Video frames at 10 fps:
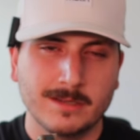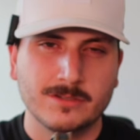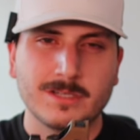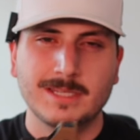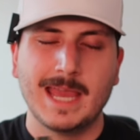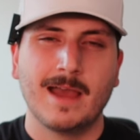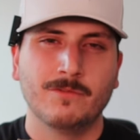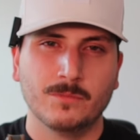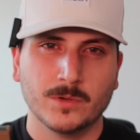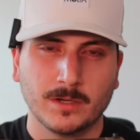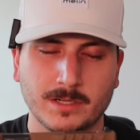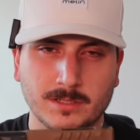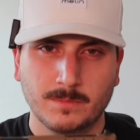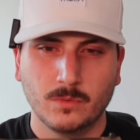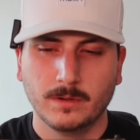is just the aftermarket
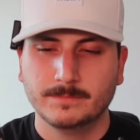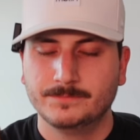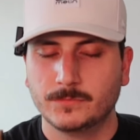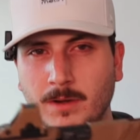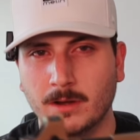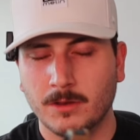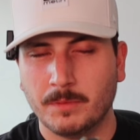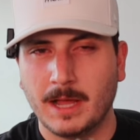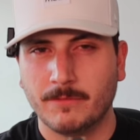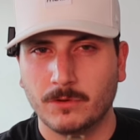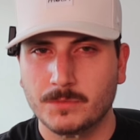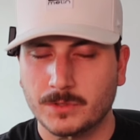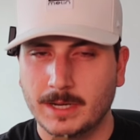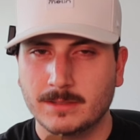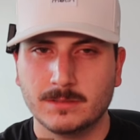support compared to other platforms, right?